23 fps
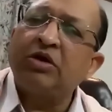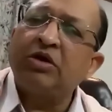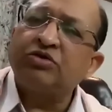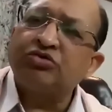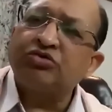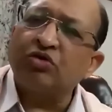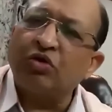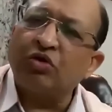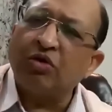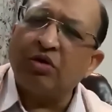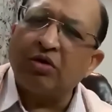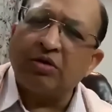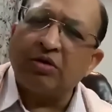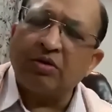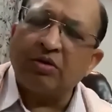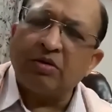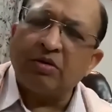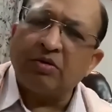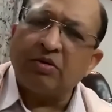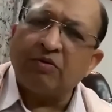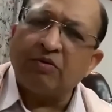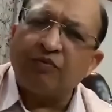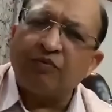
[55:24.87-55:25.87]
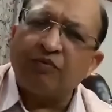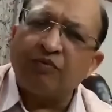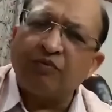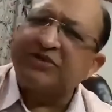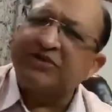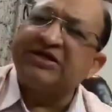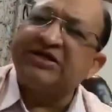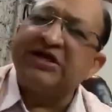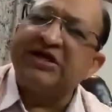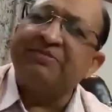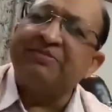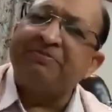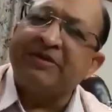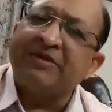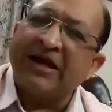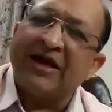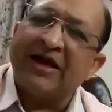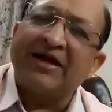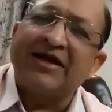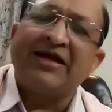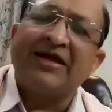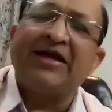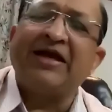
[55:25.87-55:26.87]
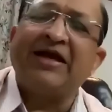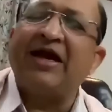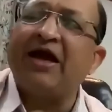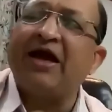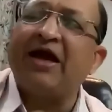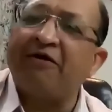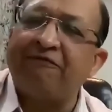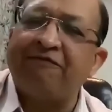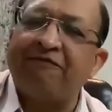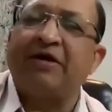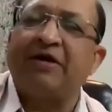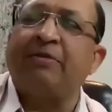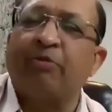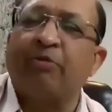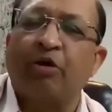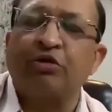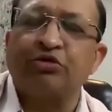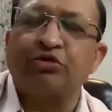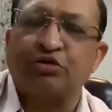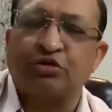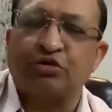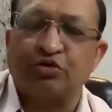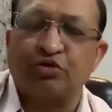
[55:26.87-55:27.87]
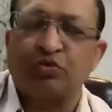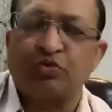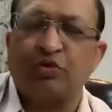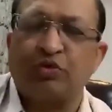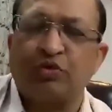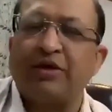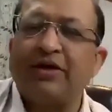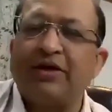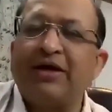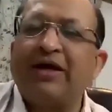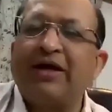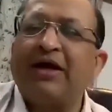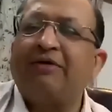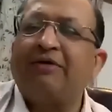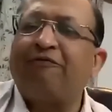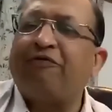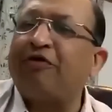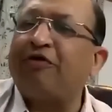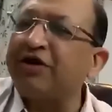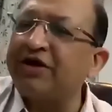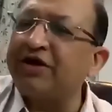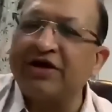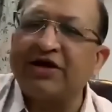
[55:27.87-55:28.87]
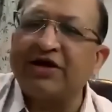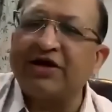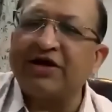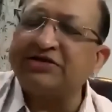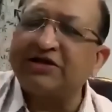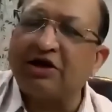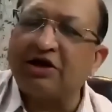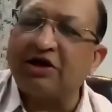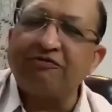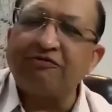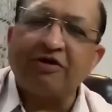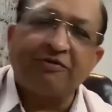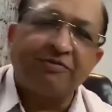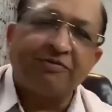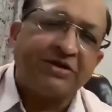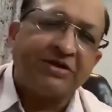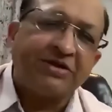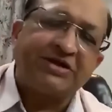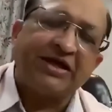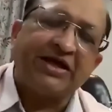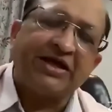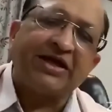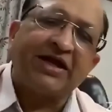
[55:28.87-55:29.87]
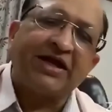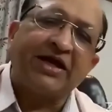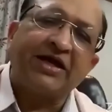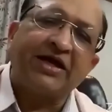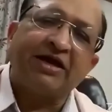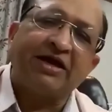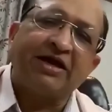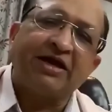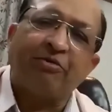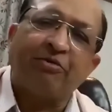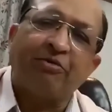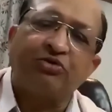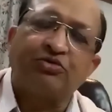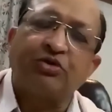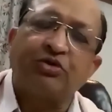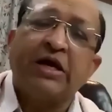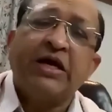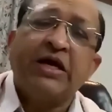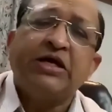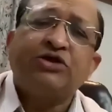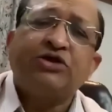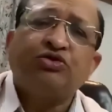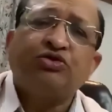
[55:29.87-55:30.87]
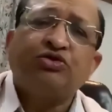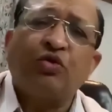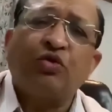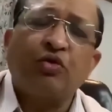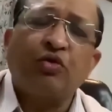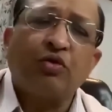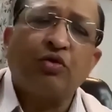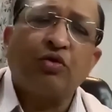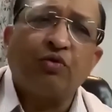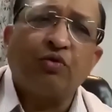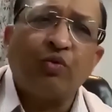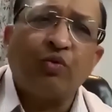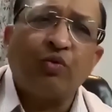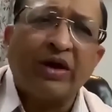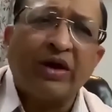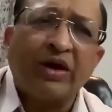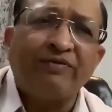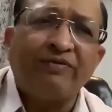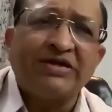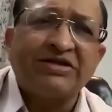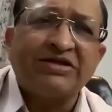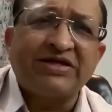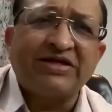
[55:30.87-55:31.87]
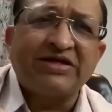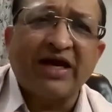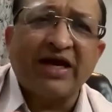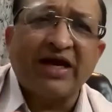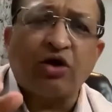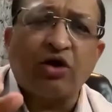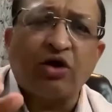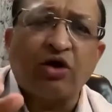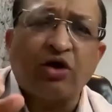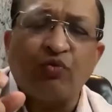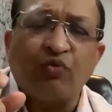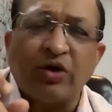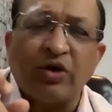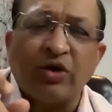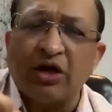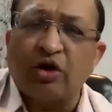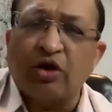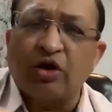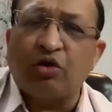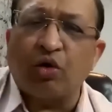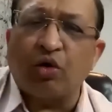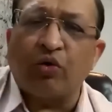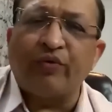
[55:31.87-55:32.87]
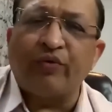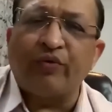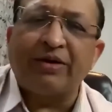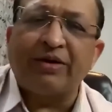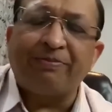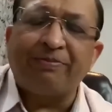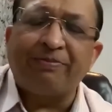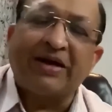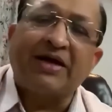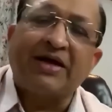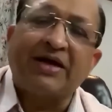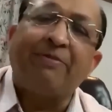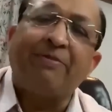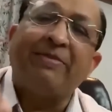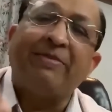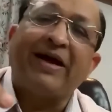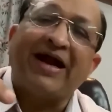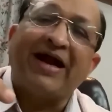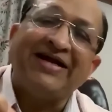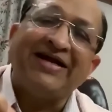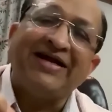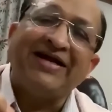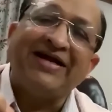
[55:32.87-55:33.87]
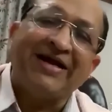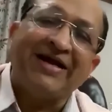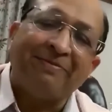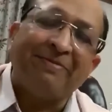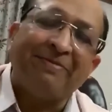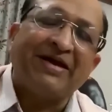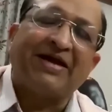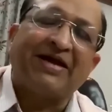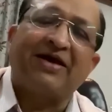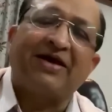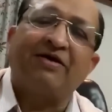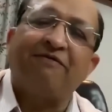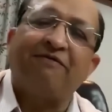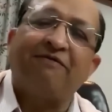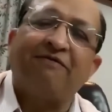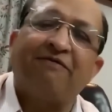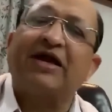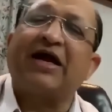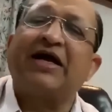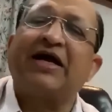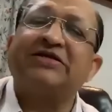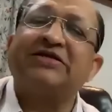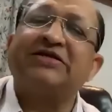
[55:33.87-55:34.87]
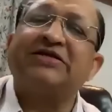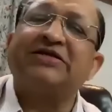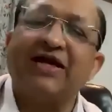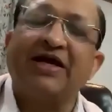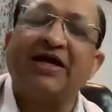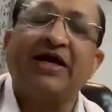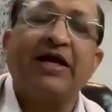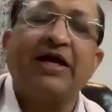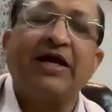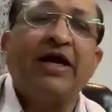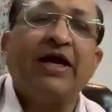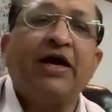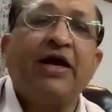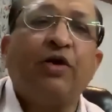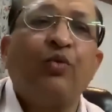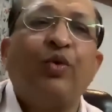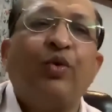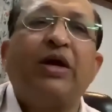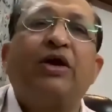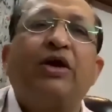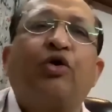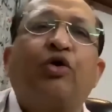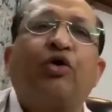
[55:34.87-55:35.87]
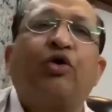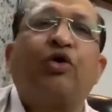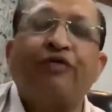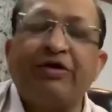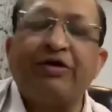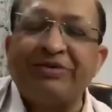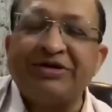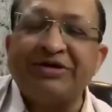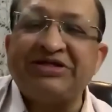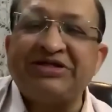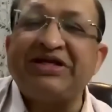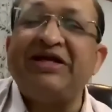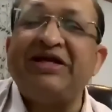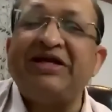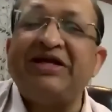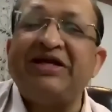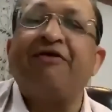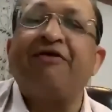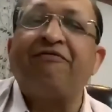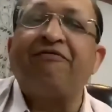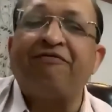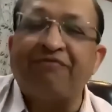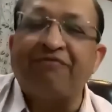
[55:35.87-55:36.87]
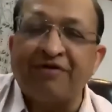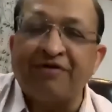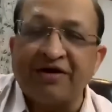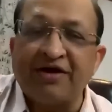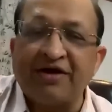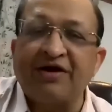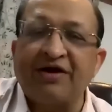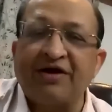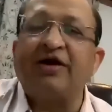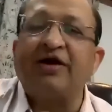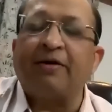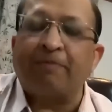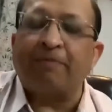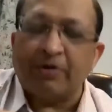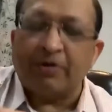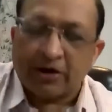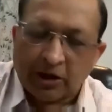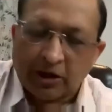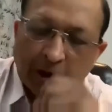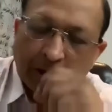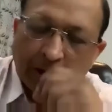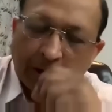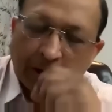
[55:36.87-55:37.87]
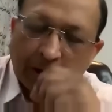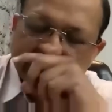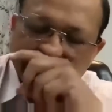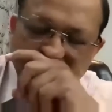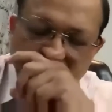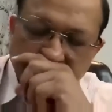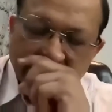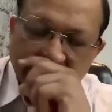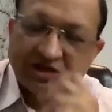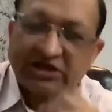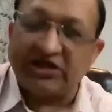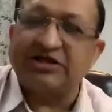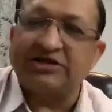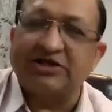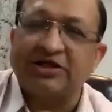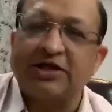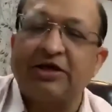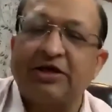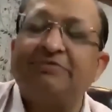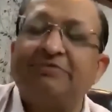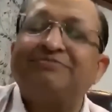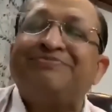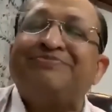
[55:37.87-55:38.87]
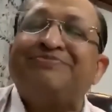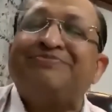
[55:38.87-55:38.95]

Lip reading: so we see dengue every monsoon. For years now, we have been seeing dengue every monsoon. So when we say, will COVID become endemic? We are asking, will COVID be seen every year in a particular season